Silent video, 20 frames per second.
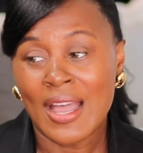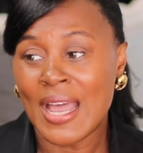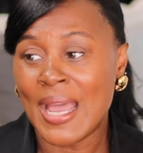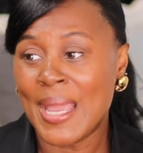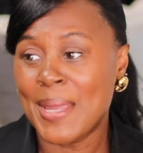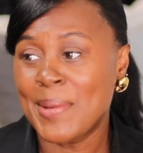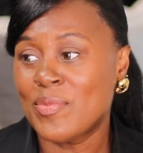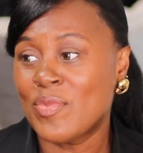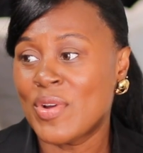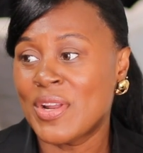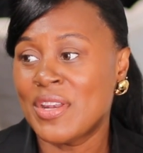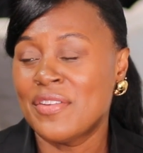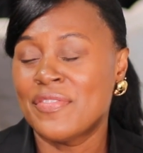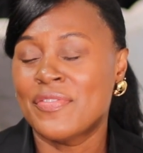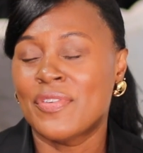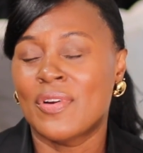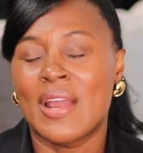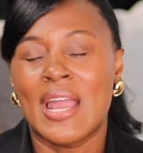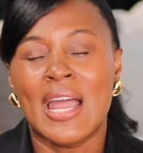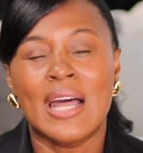I am ready
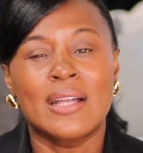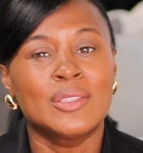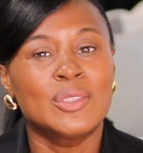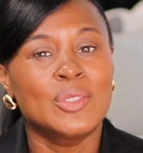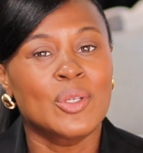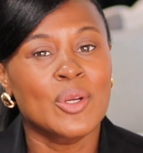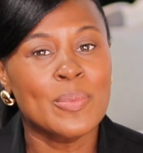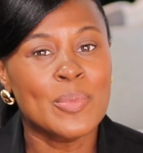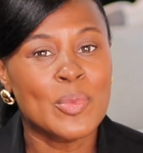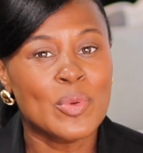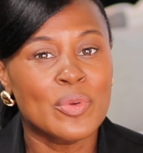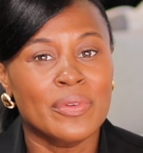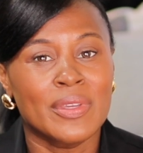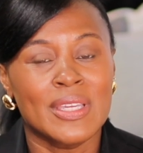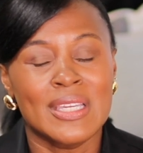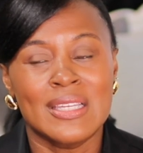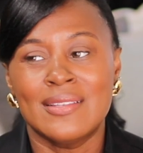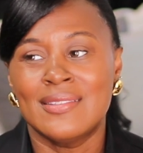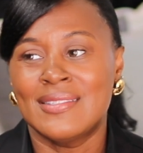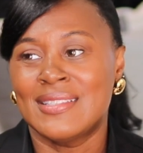for outdoor
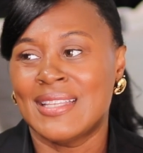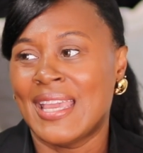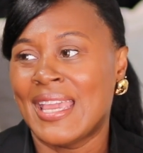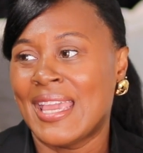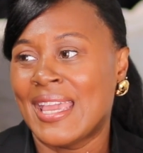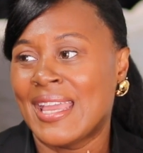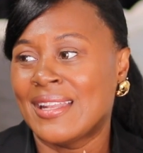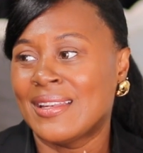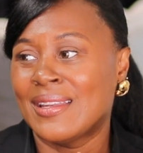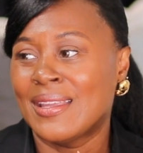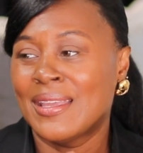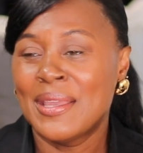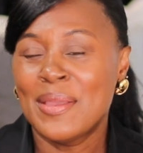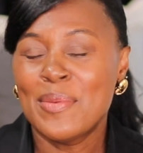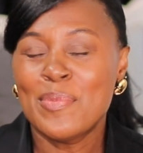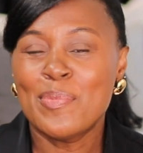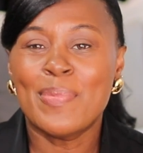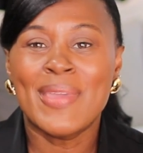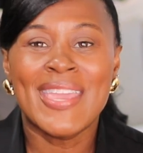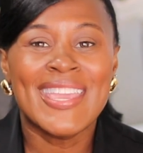movies and
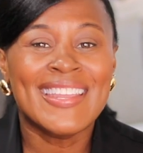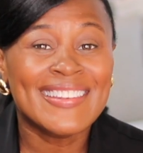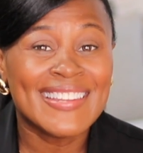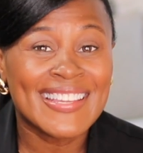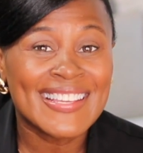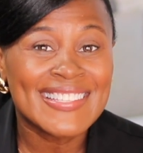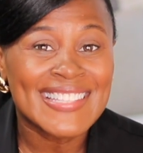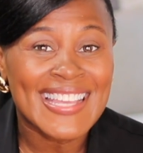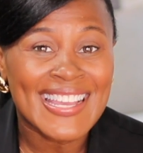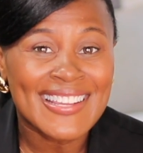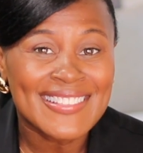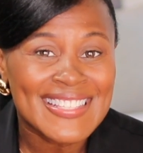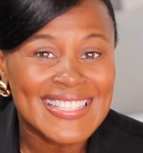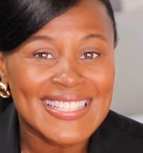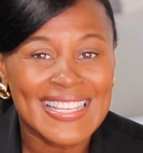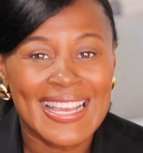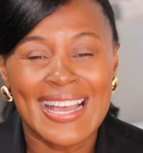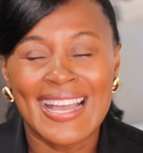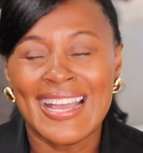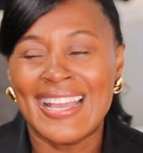picnics
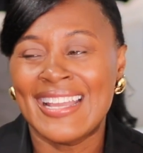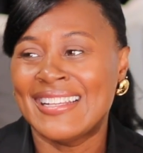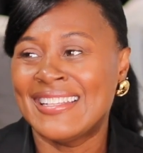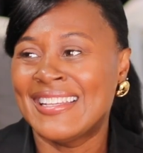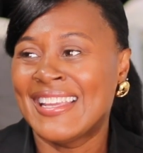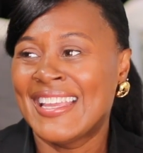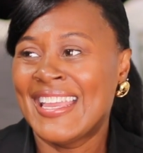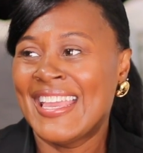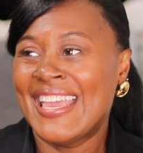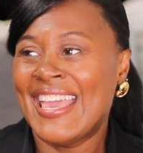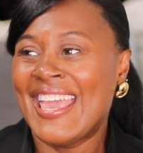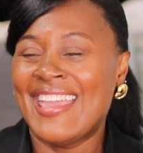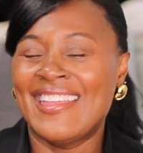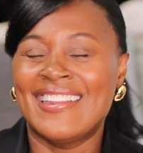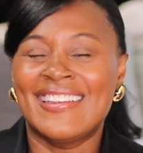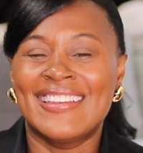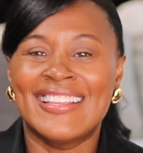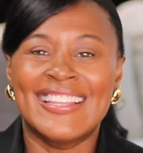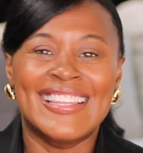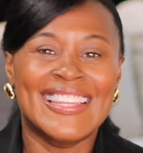outside
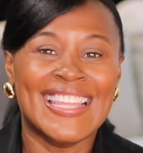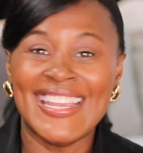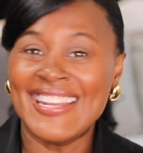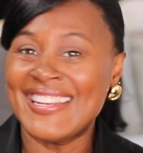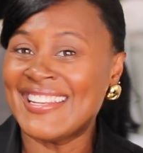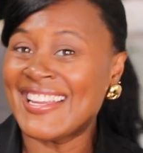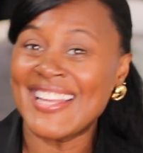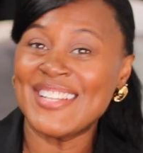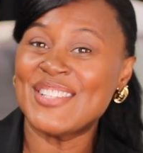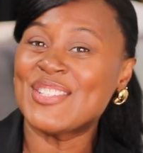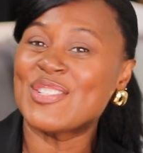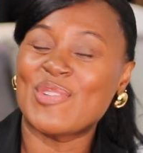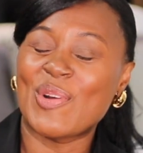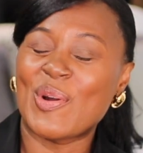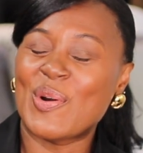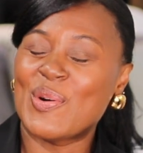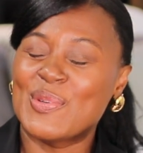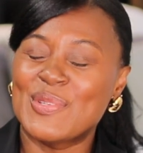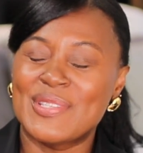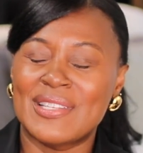and late night
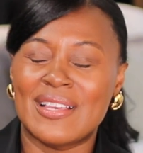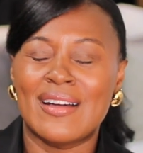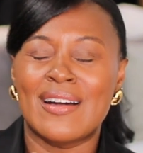strolls.